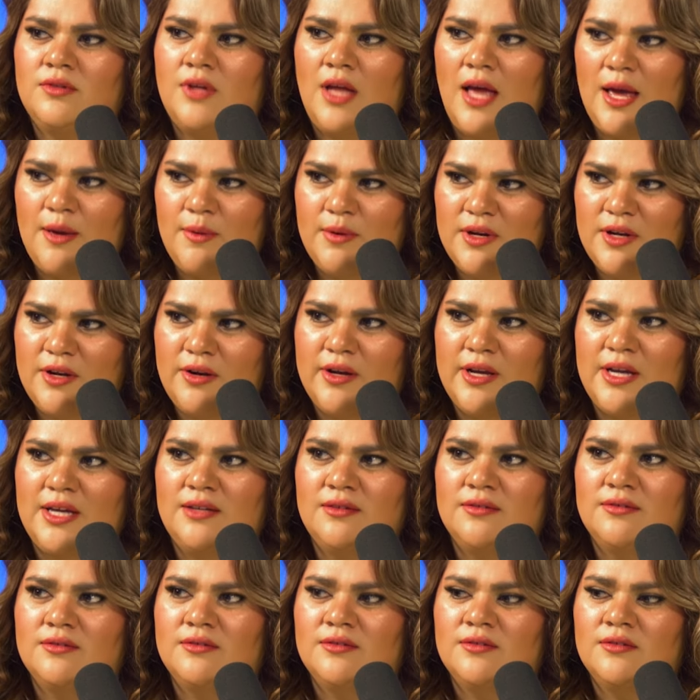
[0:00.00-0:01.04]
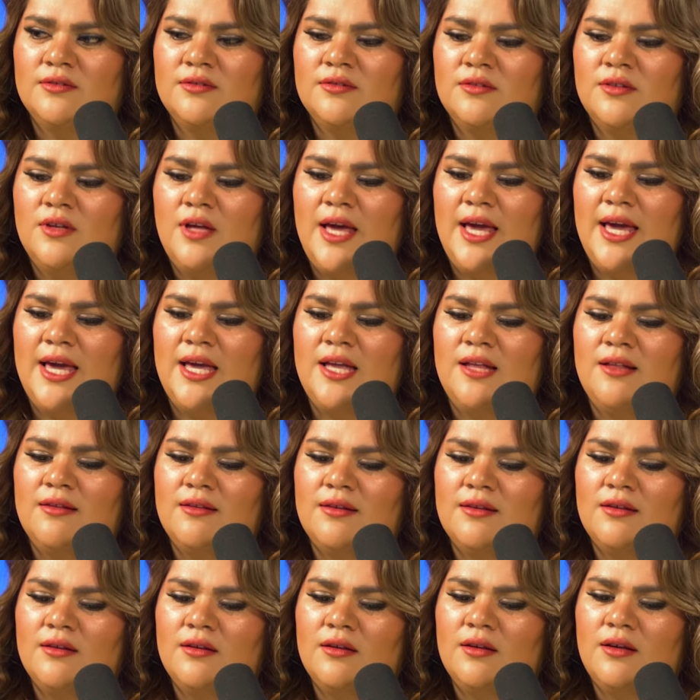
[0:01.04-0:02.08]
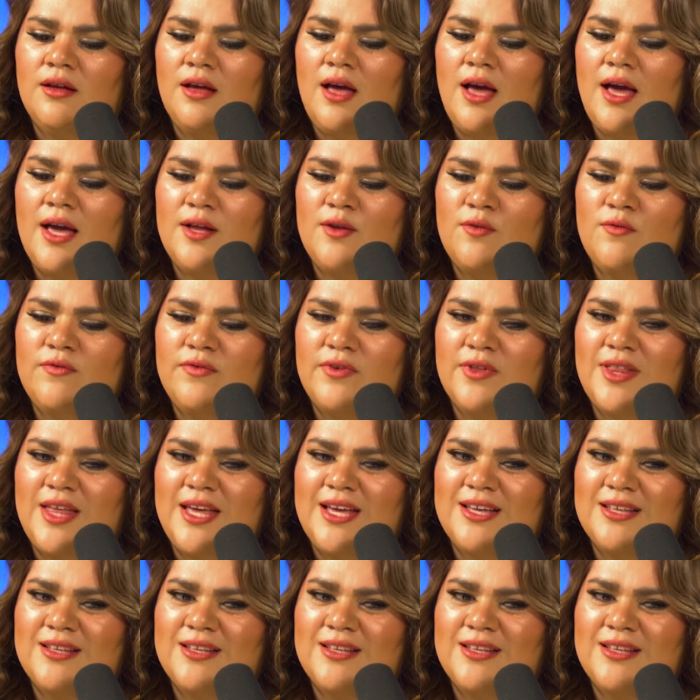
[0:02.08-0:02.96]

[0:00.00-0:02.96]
I would agree. And I don't feel like